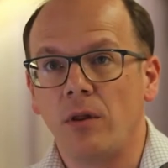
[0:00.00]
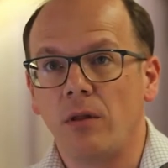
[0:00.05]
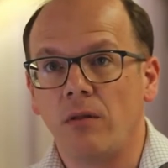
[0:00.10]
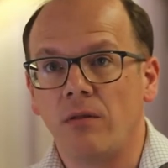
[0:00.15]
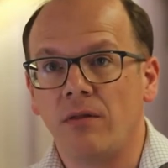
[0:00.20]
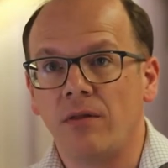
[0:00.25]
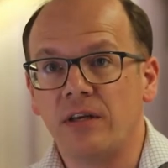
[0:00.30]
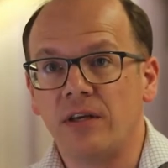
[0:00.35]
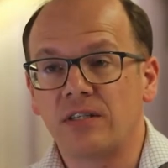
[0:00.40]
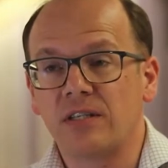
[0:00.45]

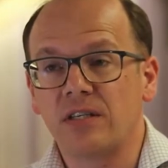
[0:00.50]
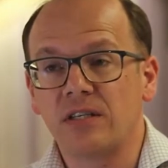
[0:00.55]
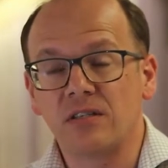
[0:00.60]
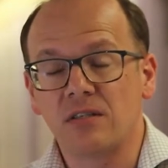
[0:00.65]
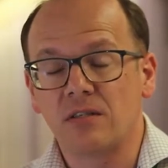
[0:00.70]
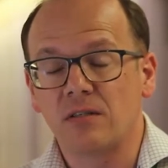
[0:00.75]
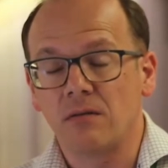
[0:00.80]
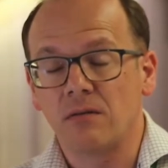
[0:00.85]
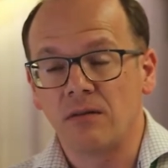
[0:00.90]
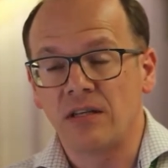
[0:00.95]
this
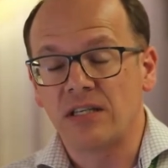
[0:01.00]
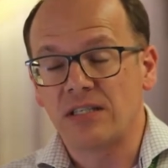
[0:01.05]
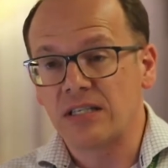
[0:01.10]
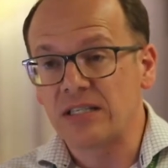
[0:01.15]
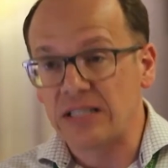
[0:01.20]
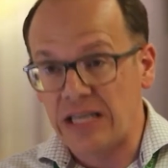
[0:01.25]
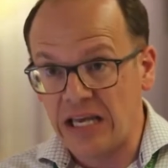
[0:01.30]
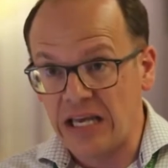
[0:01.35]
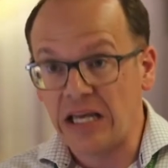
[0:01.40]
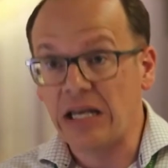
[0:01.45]

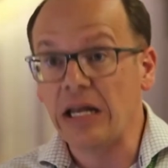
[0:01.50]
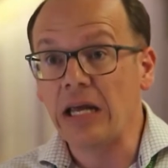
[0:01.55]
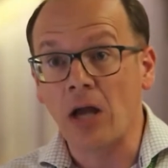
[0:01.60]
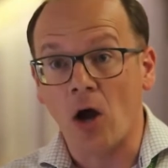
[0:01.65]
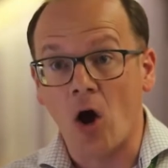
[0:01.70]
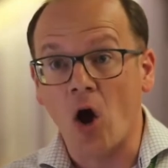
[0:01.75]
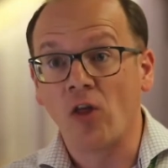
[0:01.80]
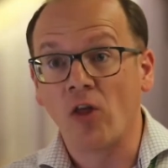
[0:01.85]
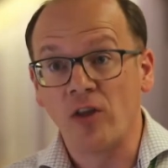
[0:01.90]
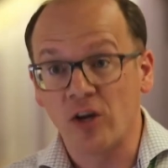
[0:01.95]
is hitting
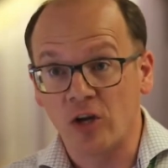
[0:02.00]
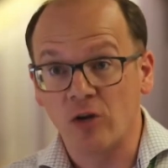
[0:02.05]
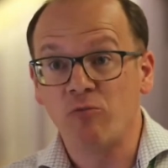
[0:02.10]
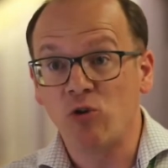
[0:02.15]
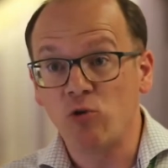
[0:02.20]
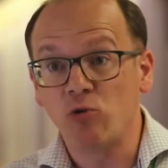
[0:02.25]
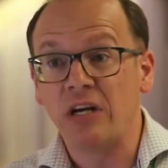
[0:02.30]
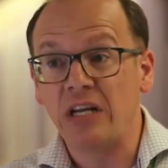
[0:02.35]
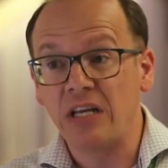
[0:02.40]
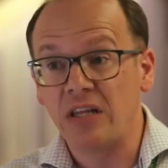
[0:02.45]
the
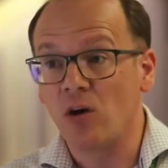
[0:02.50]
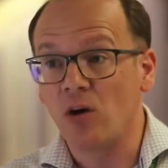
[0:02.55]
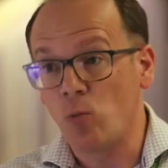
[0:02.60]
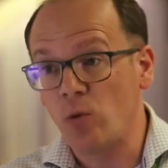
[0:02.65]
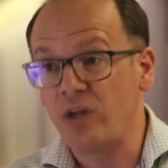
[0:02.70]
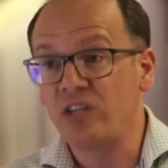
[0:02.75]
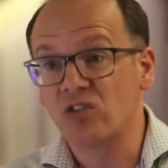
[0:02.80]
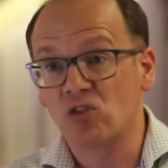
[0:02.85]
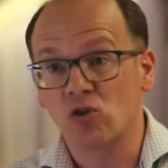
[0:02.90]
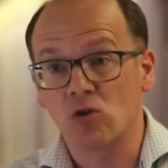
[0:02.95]
community that
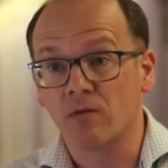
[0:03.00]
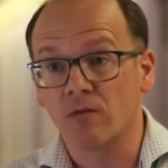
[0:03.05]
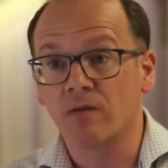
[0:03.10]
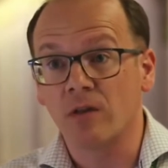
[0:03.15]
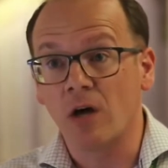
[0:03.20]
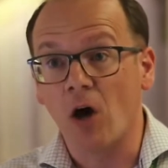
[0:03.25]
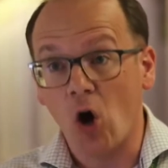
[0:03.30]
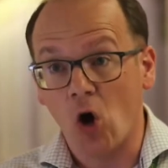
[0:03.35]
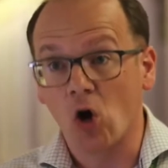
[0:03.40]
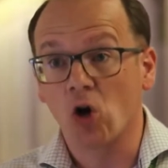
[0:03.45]
we serve
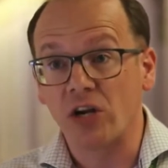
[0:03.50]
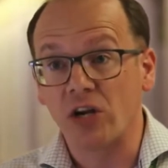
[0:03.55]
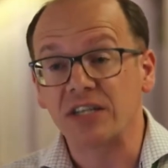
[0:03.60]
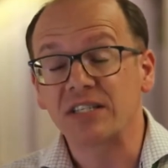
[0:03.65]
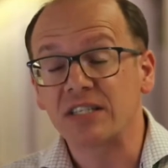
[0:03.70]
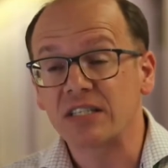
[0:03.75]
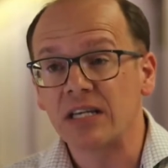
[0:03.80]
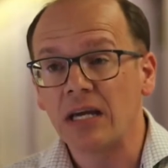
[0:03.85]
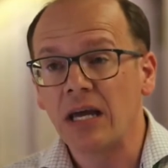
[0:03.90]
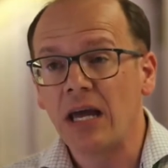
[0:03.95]
the
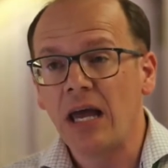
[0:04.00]
hardest.